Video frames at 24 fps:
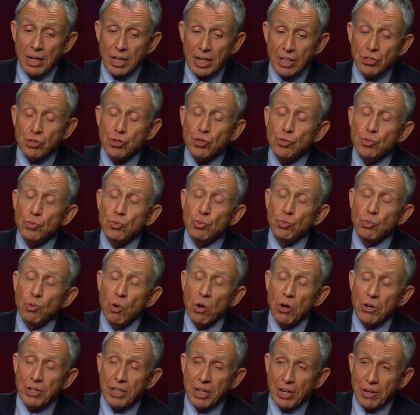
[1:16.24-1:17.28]

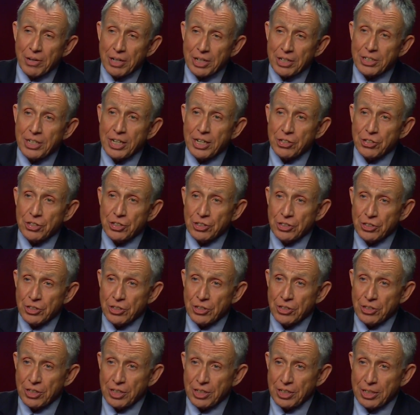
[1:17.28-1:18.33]
extraordinary attention
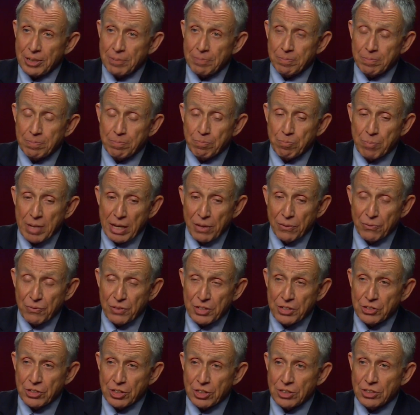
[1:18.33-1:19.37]
to the
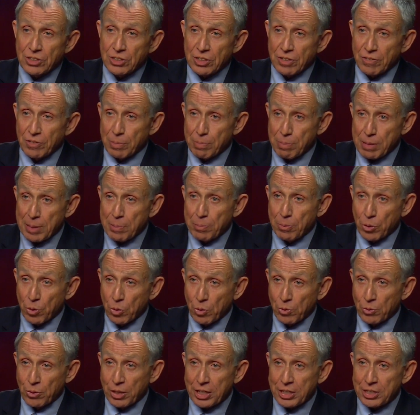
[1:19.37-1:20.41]
malfeasance of the people
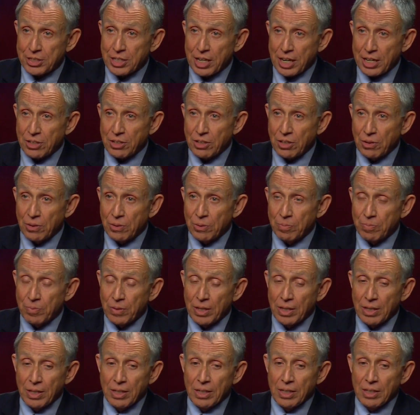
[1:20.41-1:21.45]
who were running Tyco,
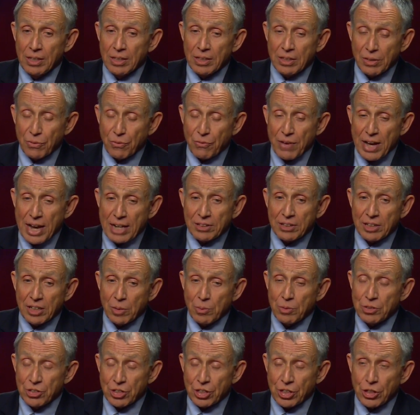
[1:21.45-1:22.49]
the fact that
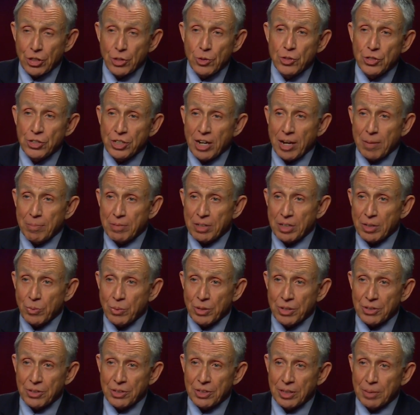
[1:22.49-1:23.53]
it was a huge company
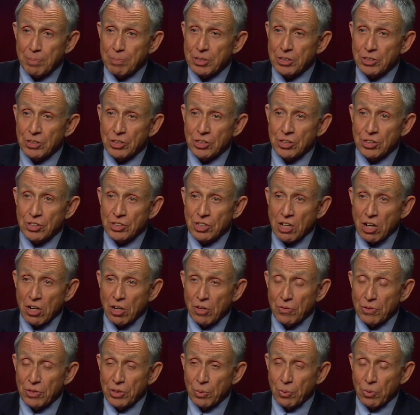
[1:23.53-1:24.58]
with businesses all
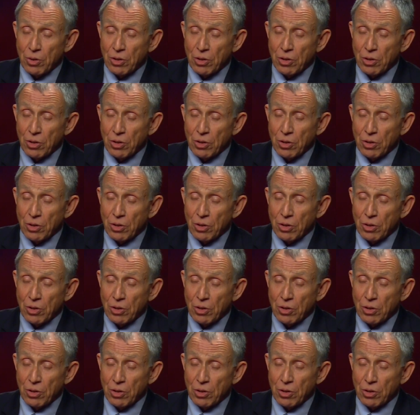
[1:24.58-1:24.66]
over the